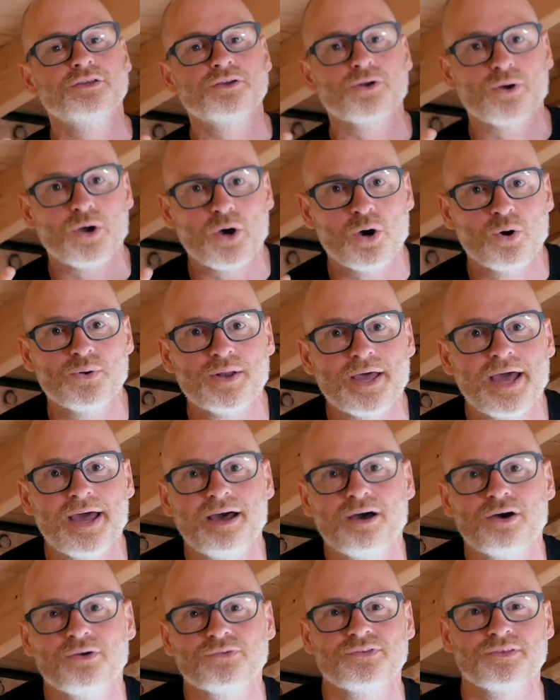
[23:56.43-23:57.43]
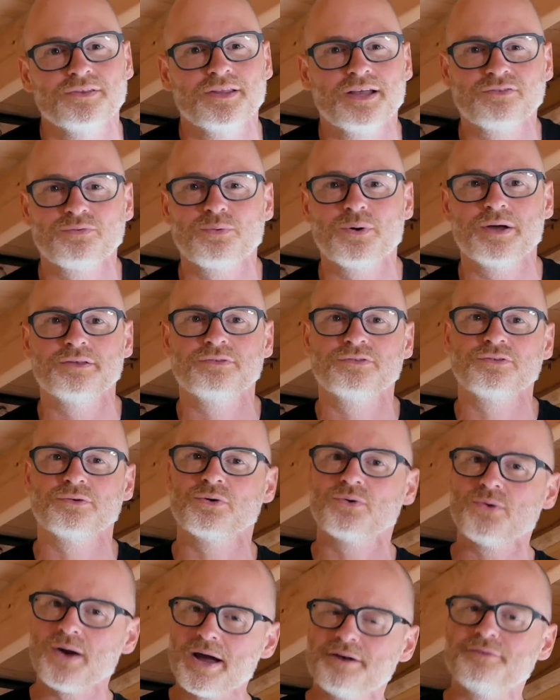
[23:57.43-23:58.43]
your own house, and that's why it's so
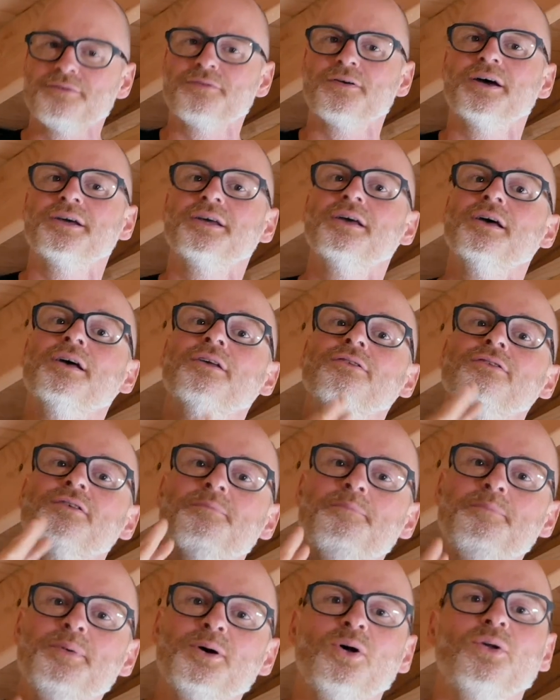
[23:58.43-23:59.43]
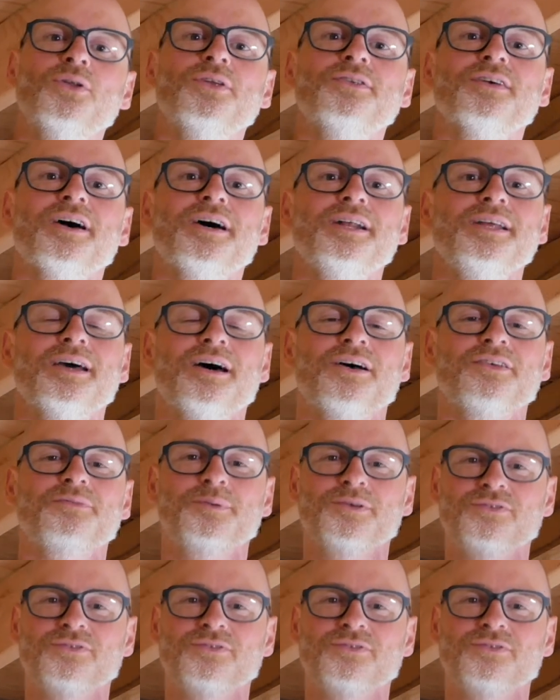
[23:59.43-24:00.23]
gratifying to build a tiny house,